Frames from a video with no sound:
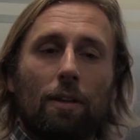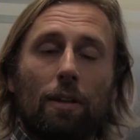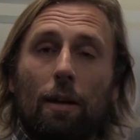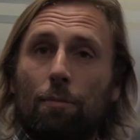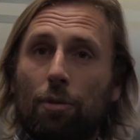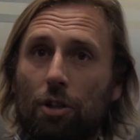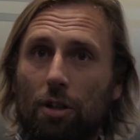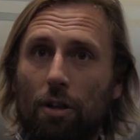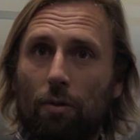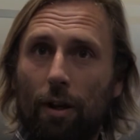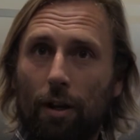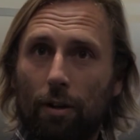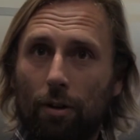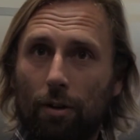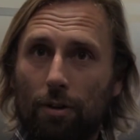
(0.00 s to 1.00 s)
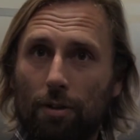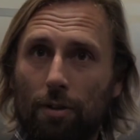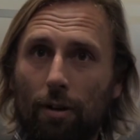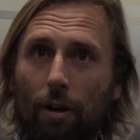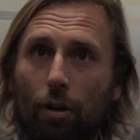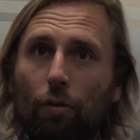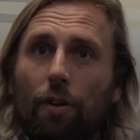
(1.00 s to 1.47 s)
temperature records
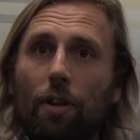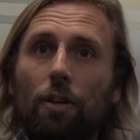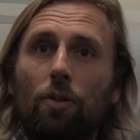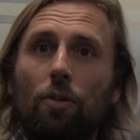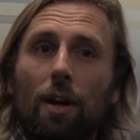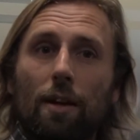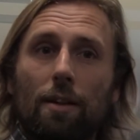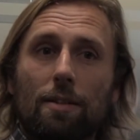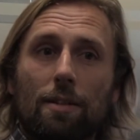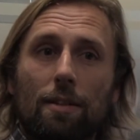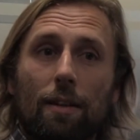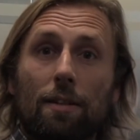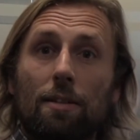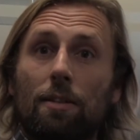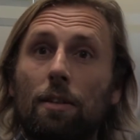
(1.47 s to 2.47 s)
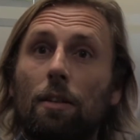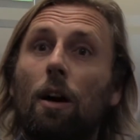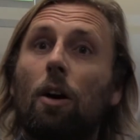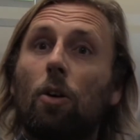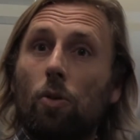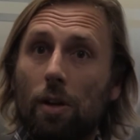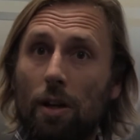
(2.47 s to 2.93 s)
over the US that still
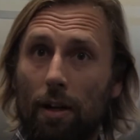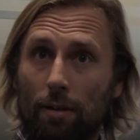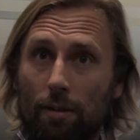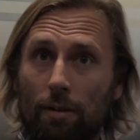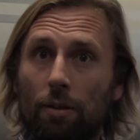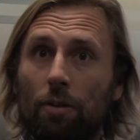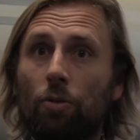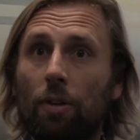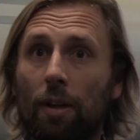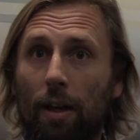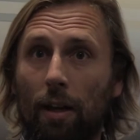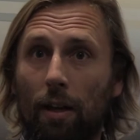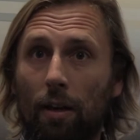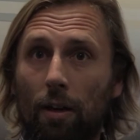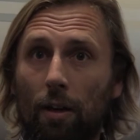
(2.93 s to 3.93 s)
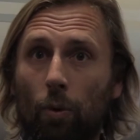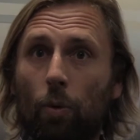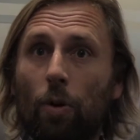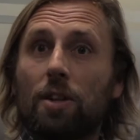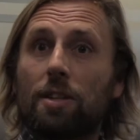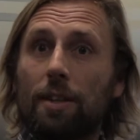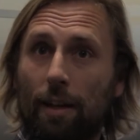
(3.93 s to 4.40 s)
hold until today
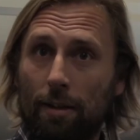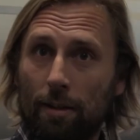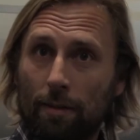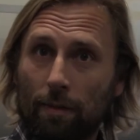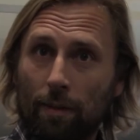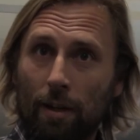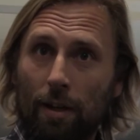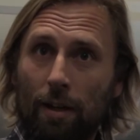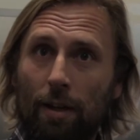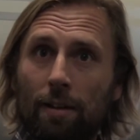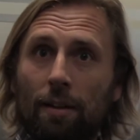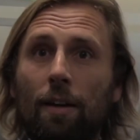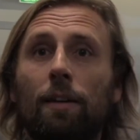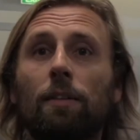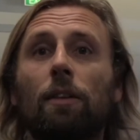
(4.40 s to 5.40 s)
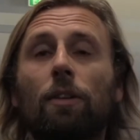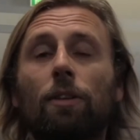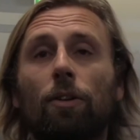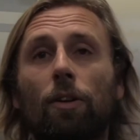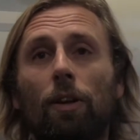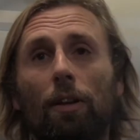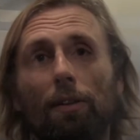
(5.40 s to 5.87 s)
were set in the
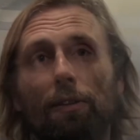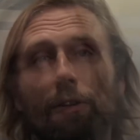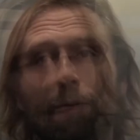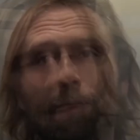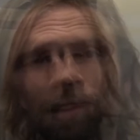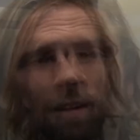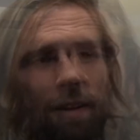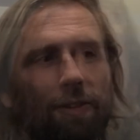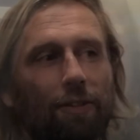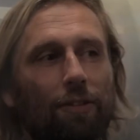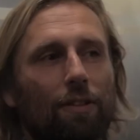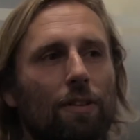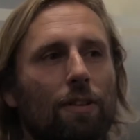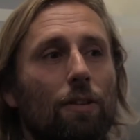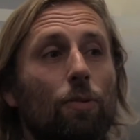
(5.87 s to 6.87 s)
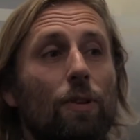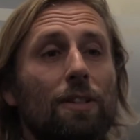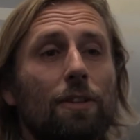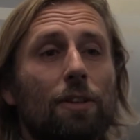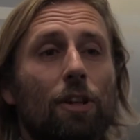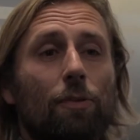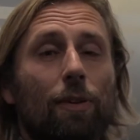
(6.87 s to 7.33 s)
1930s. So the
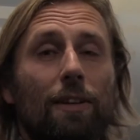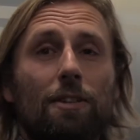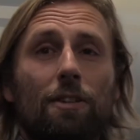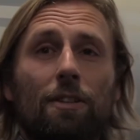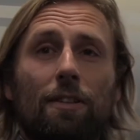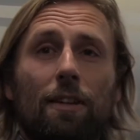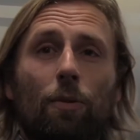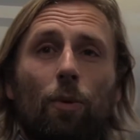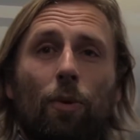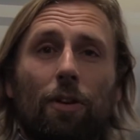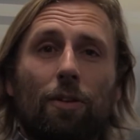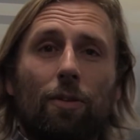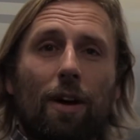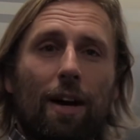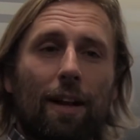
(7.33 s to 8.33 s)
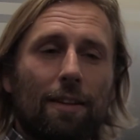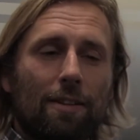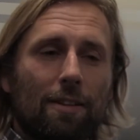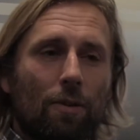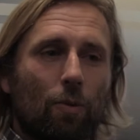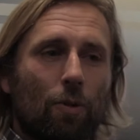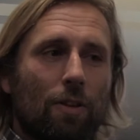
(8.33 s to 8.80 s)
research question that we wanted to
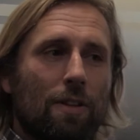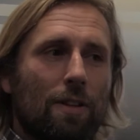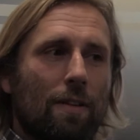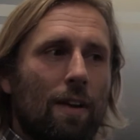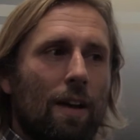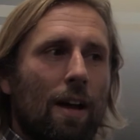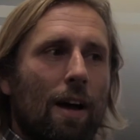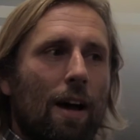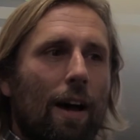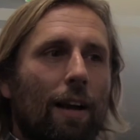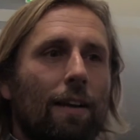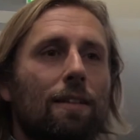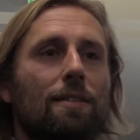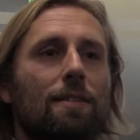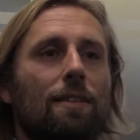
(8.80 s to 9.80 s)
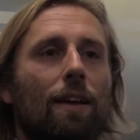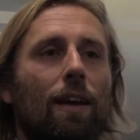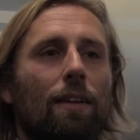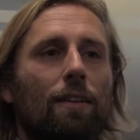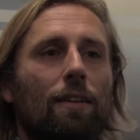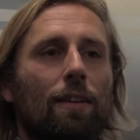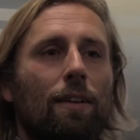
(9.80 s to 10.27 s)
answer was
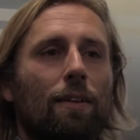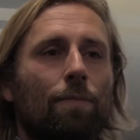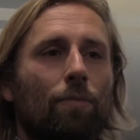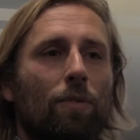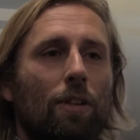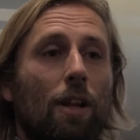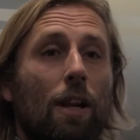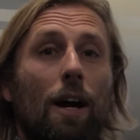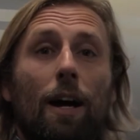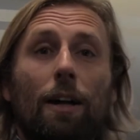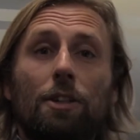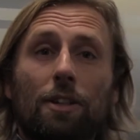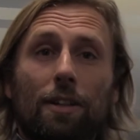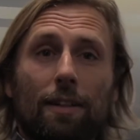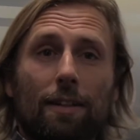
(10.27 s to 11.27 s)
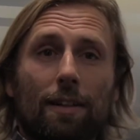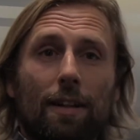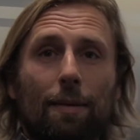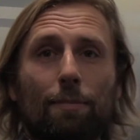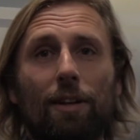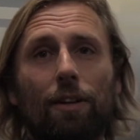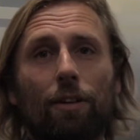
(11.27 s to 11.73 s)
understanding the large-scale
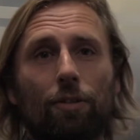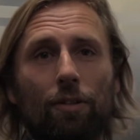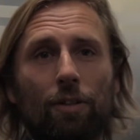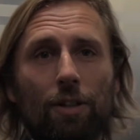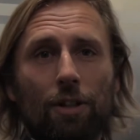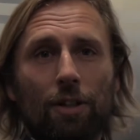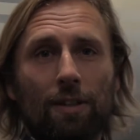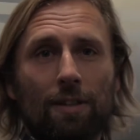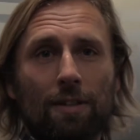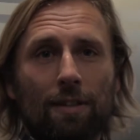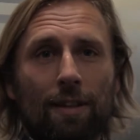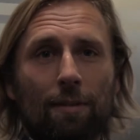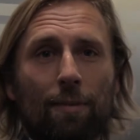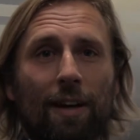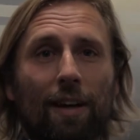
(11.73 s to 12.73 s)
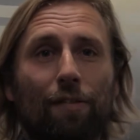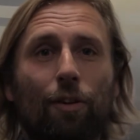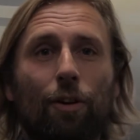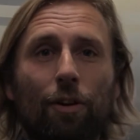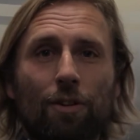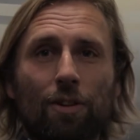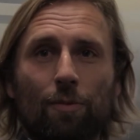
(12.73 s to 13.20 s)
climatic conditions that might have
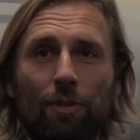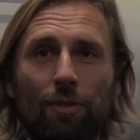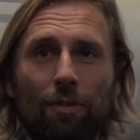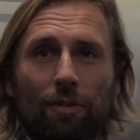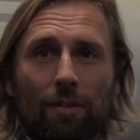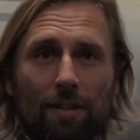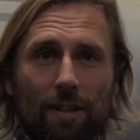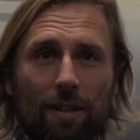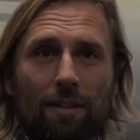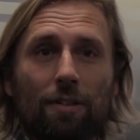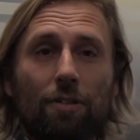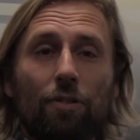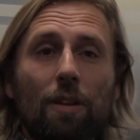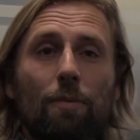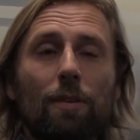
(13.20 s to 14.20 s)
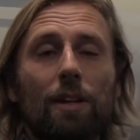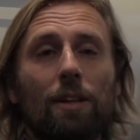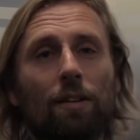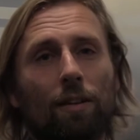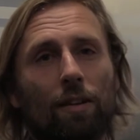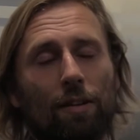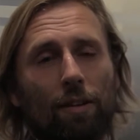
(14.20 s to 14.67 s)
contributed to this extreme heat
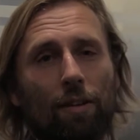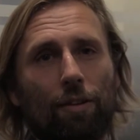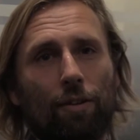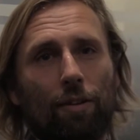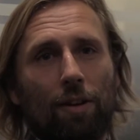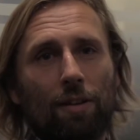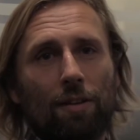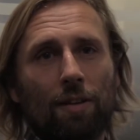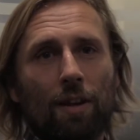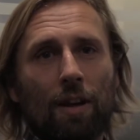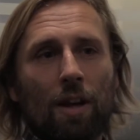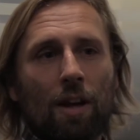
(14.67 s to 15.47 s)
in the 1930s,